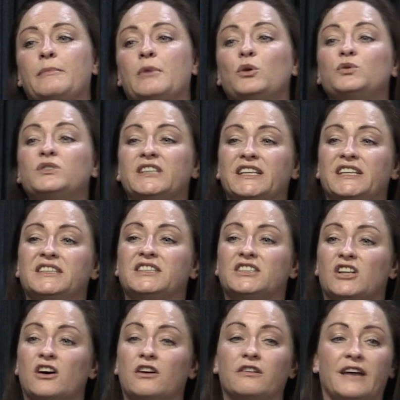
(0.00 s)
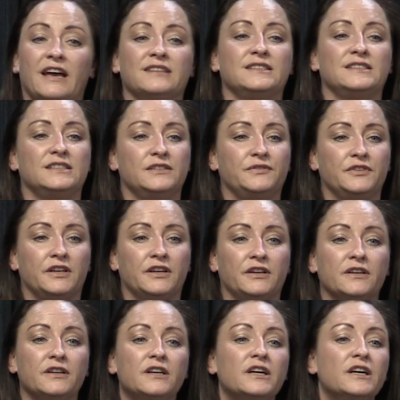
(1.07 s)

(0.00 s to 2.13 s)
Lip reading: MOT style gas certificate.